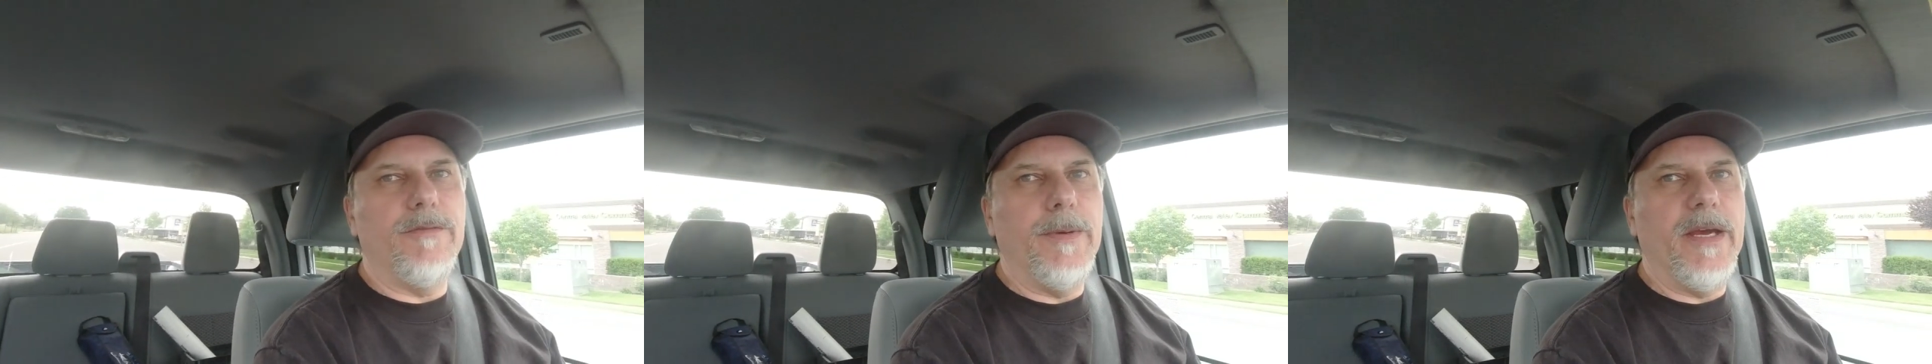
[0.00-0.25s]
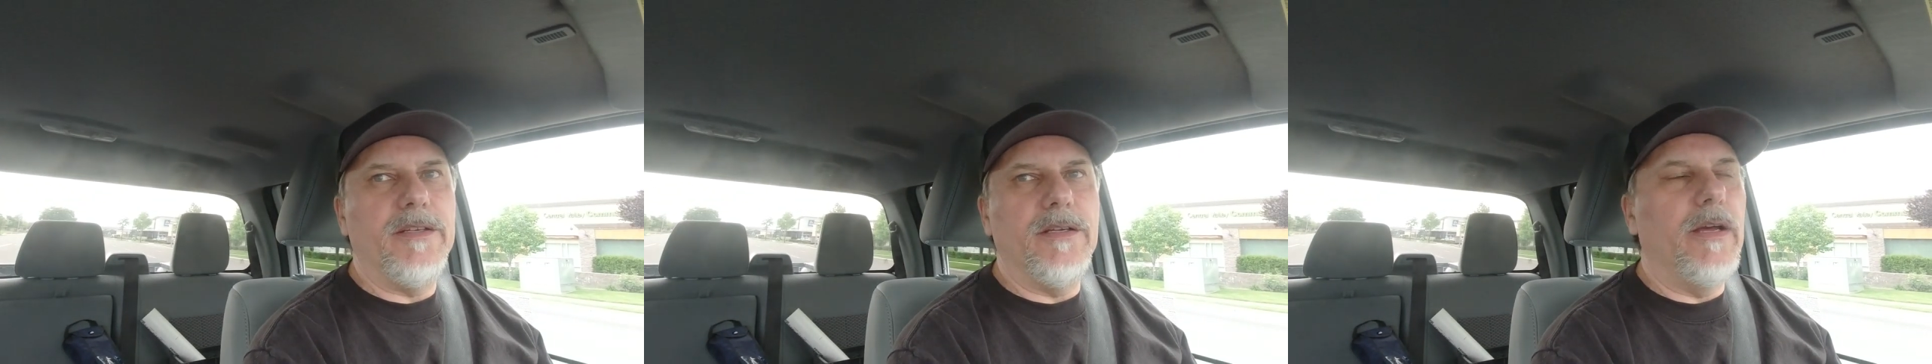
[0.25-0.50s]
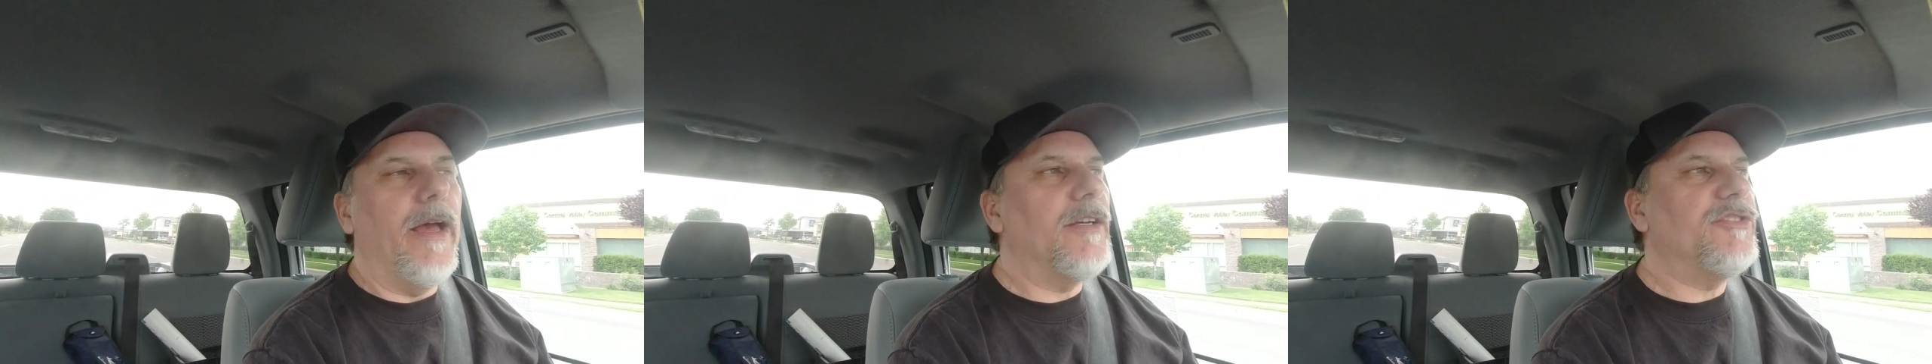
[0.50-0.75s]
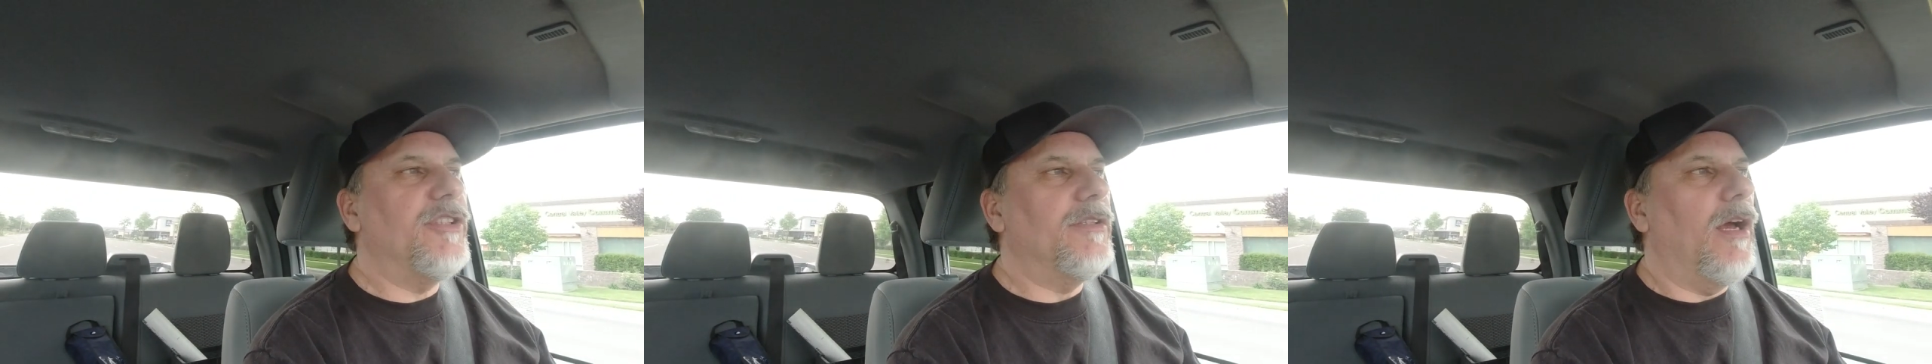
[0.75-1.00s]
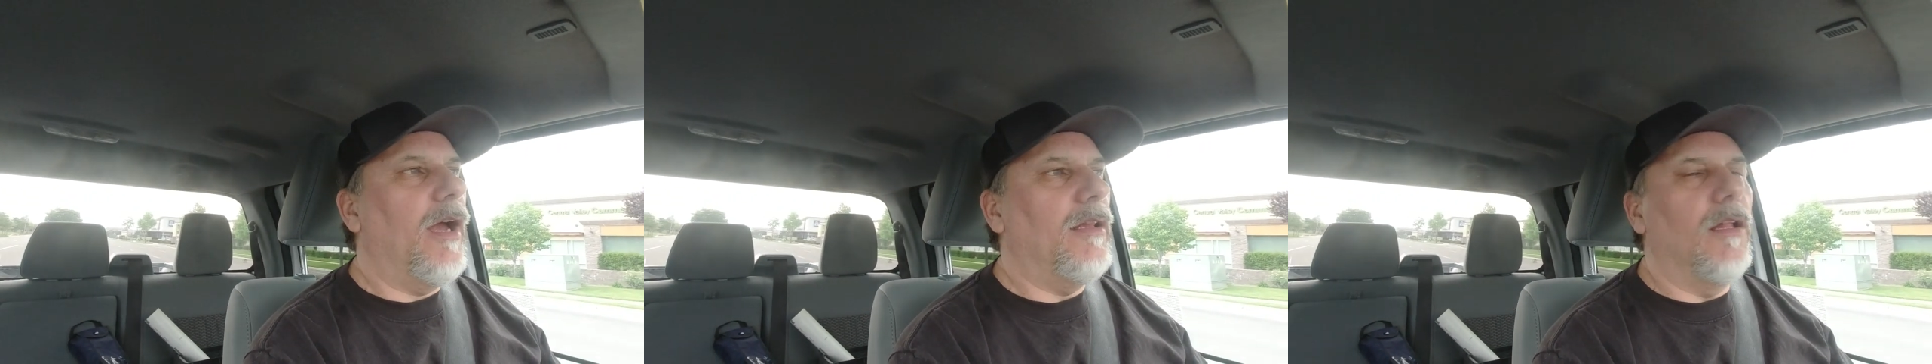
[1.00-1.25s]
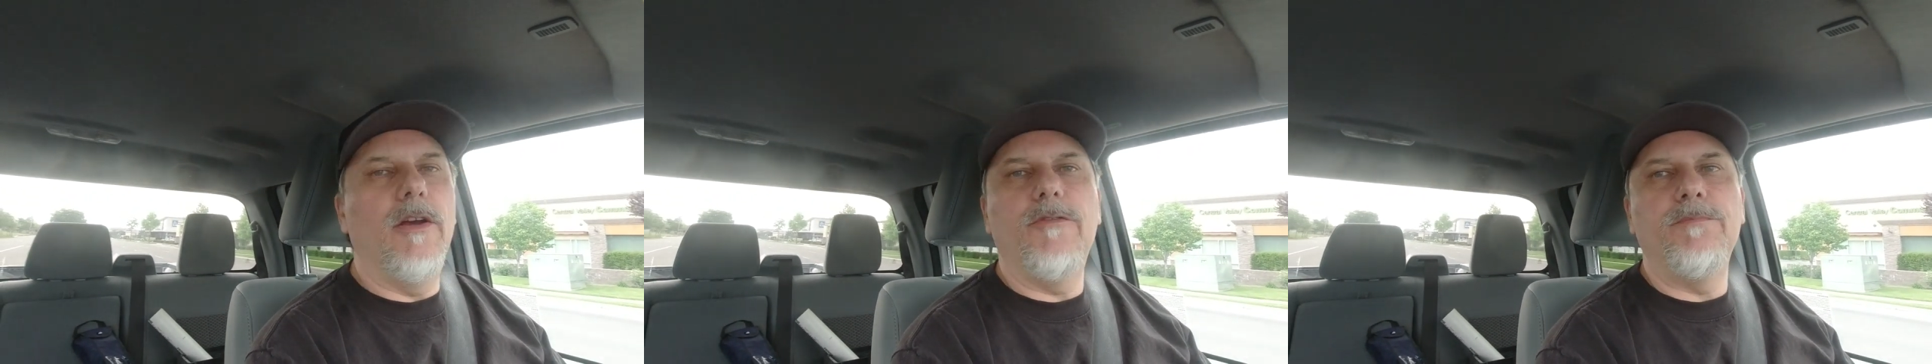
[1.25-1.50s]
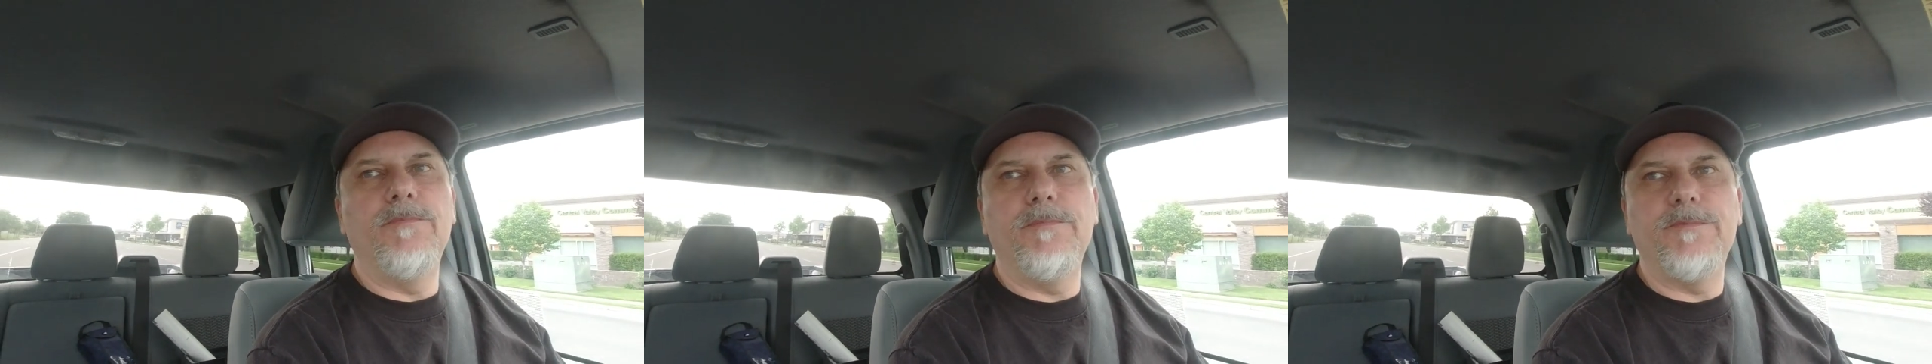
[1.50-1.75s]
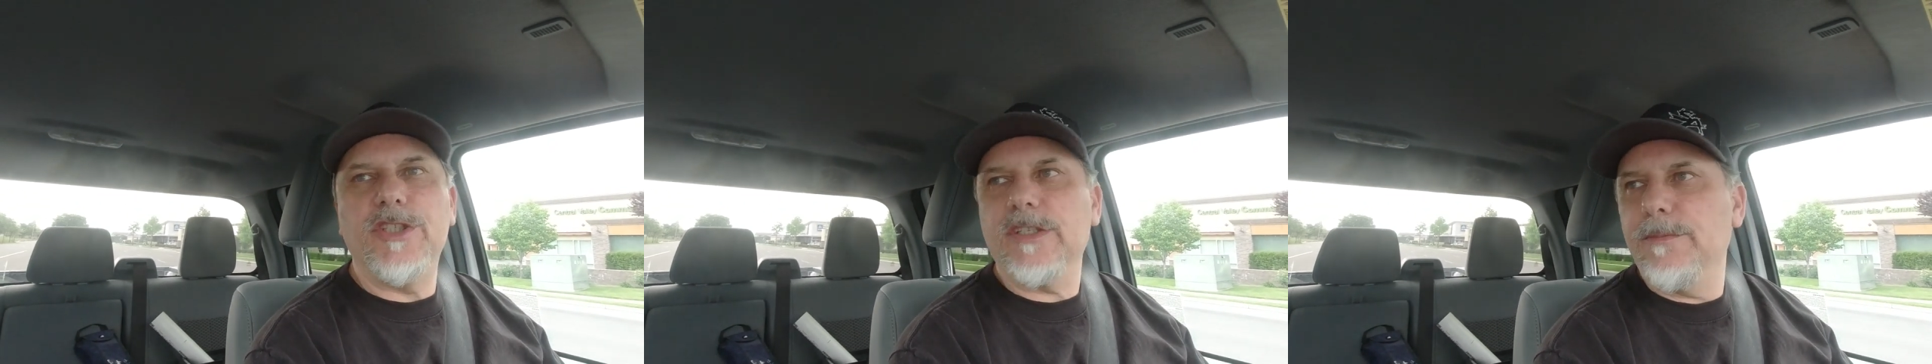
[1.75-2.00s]
of a bad deal. Actually, I love
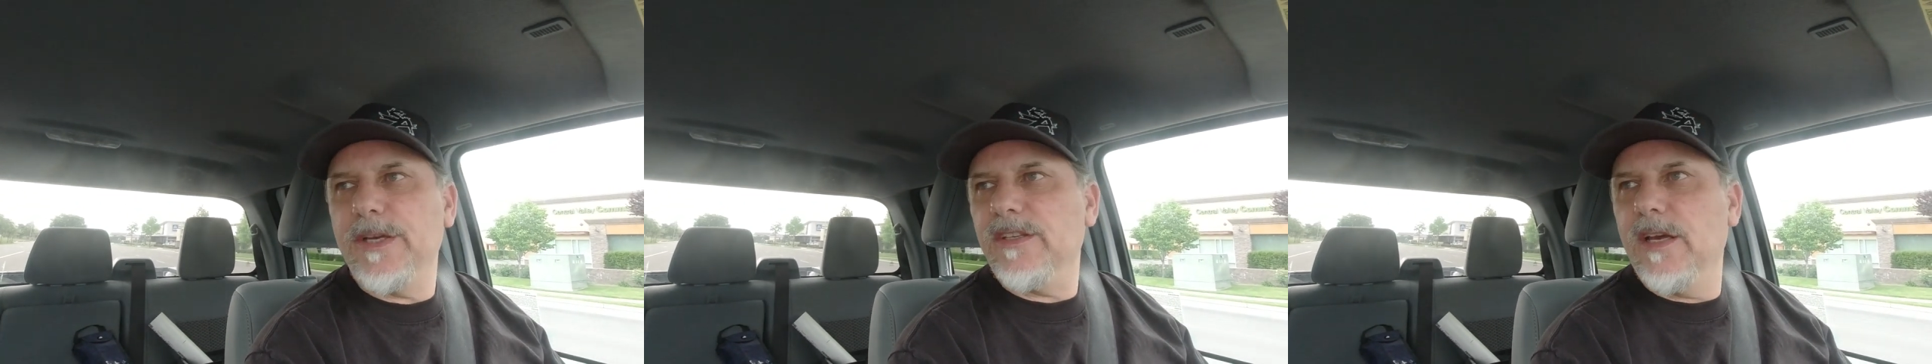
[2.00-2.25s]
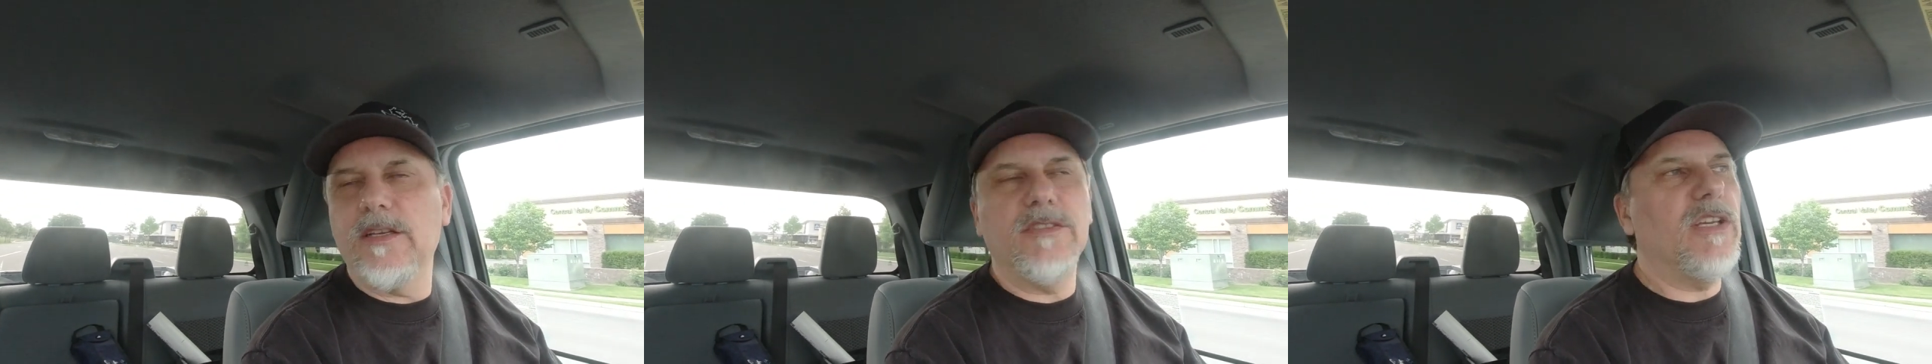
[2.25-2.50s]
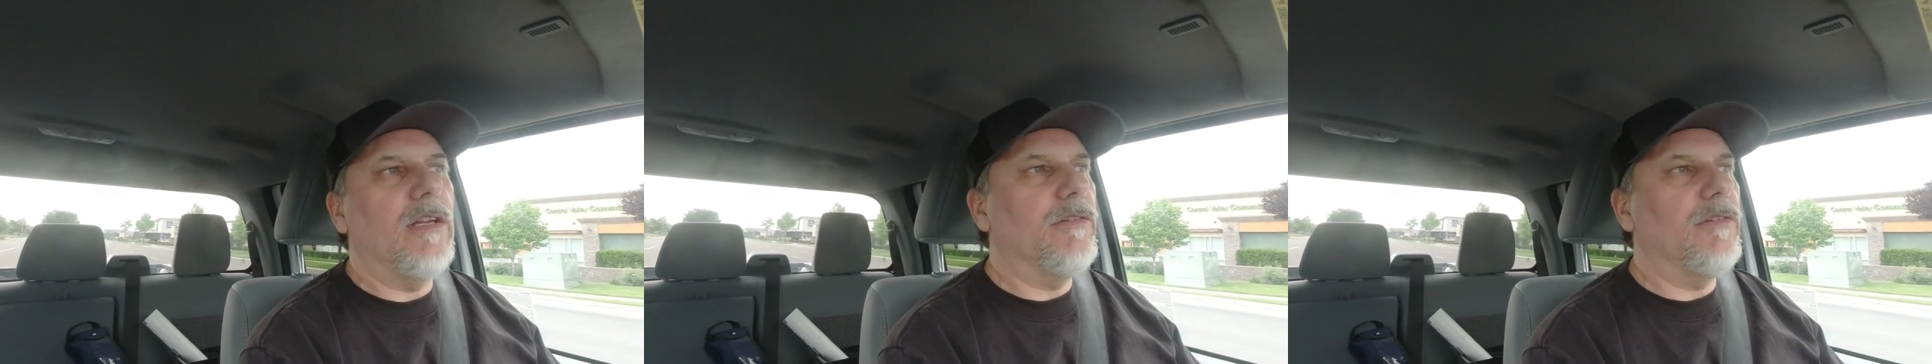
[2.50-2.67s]
chicken McNuggets.